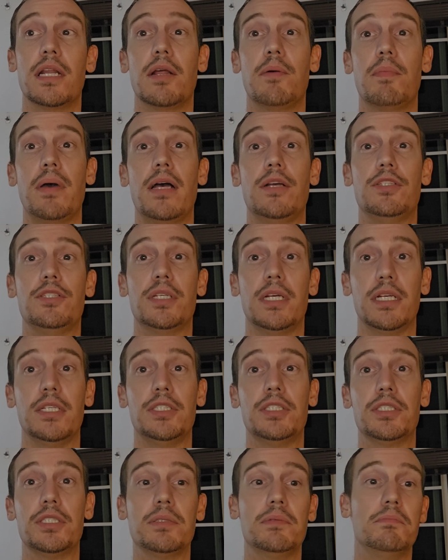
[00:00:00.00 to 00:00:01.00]
and
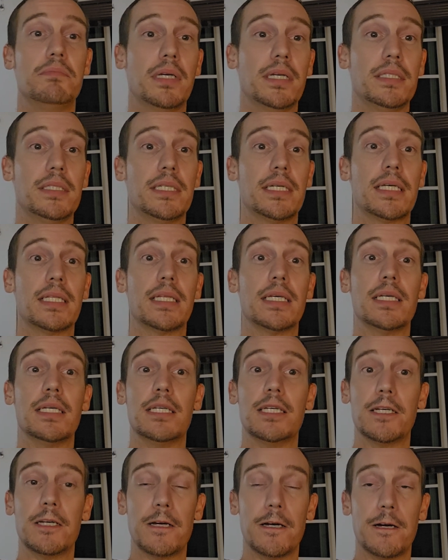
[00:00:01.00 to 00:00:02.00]
imagination, basically.
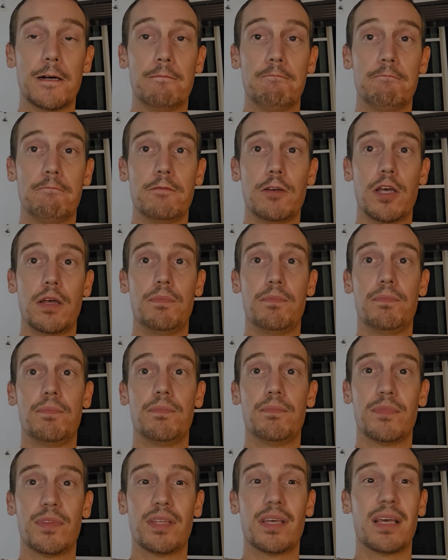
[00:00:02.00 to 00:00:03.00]

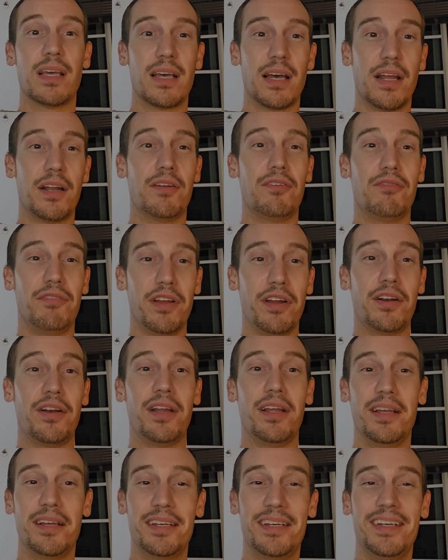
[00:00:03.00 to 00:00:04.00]
Can kind of
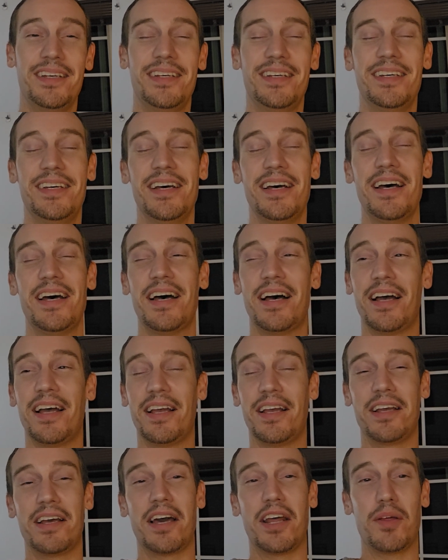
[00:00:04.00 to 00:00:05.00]
vary. I
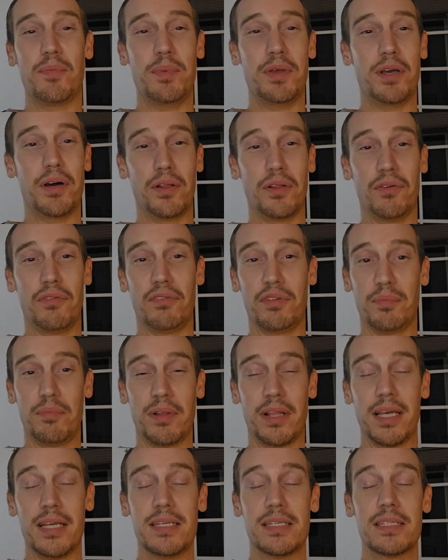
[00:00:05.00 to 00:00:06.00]
can kind of be all over the
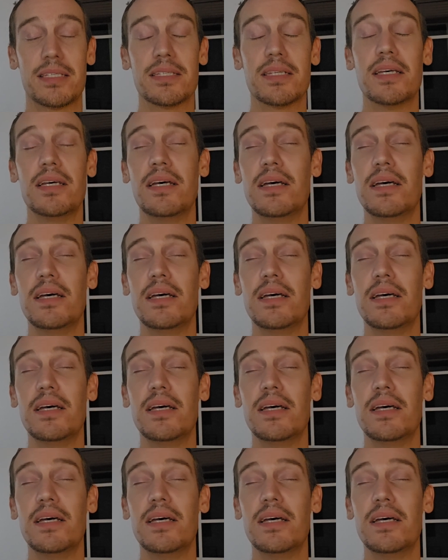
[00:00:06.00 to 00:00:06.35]
place.